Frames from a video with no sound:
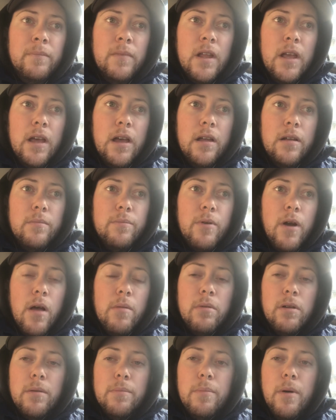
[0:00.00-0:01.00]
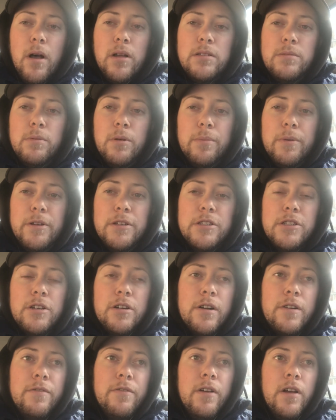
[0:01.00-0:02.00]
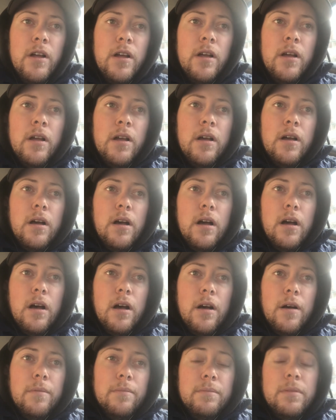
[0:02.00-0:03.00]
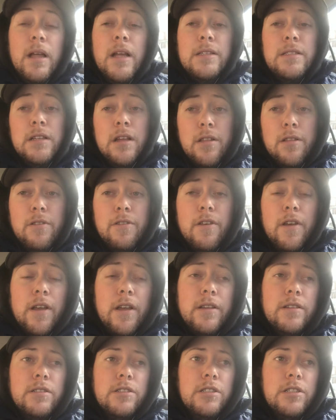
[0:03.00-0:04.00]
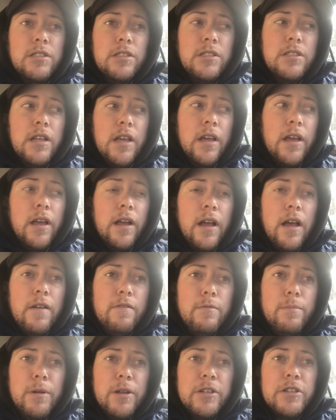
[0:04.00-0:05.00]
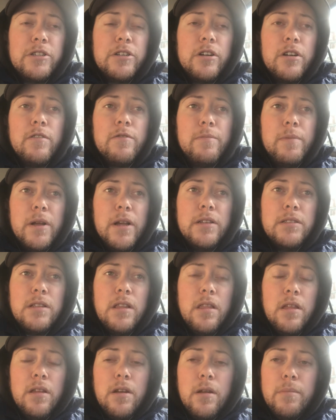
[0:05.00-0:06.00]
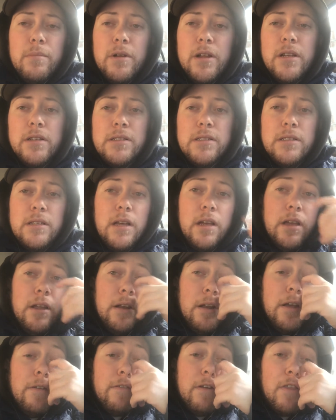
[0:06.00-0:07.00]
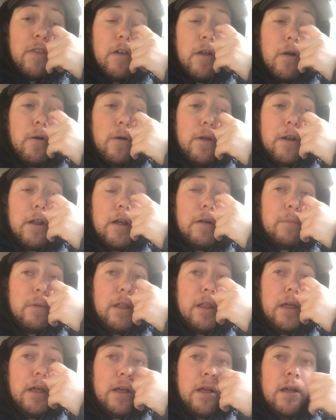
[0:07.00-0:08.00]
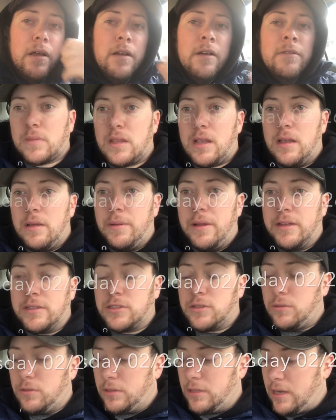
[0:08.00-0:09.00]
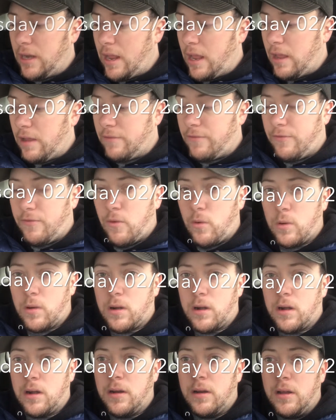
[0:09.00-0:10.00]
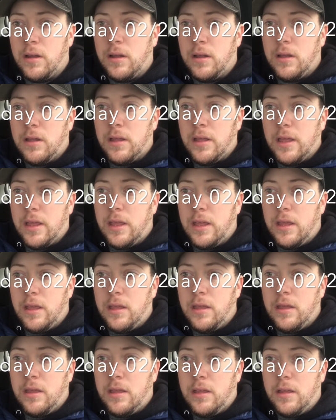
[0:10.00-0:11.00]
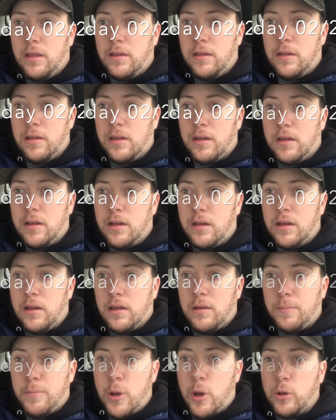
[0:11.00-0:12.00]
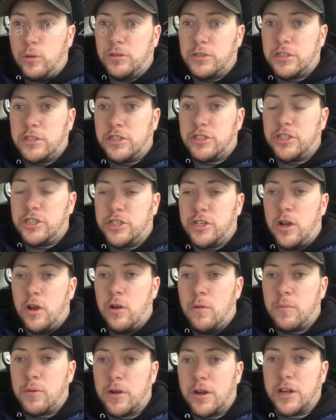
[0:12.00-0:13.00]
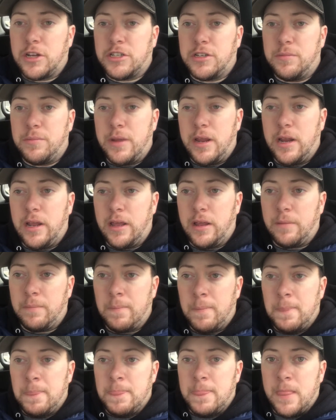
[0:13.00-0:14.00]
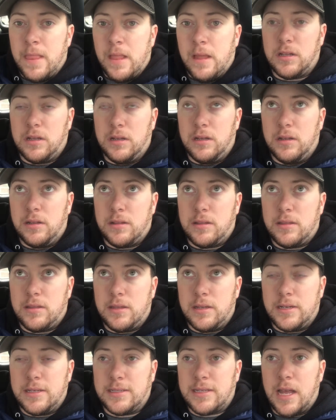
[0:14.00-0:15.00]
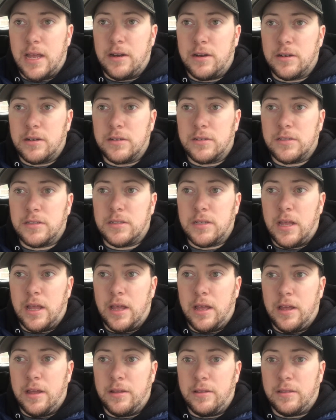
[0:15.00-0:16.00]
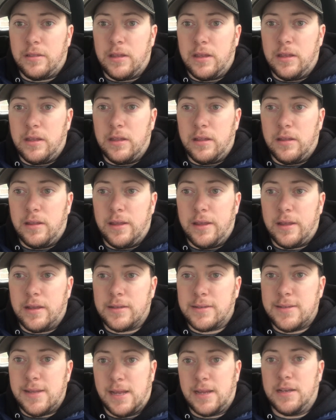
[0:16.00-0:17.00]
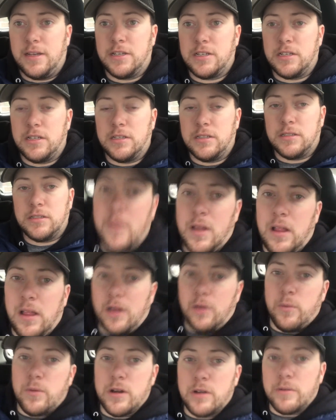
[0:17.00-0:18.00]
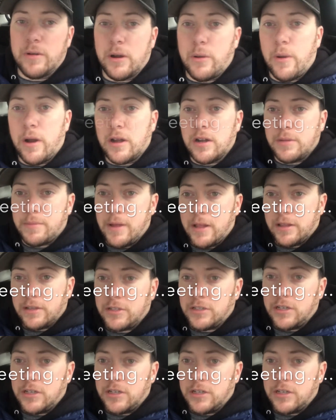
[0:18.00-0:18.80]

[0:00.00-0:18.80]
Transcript: and probably a possible pinched nerve. That's the other thing, is she's thinking I have a pinched nerve because of the numbness and everything going down my leg. I'm at school today for a post-show production meeting. The designers and the like technicians, like, we're required to be at the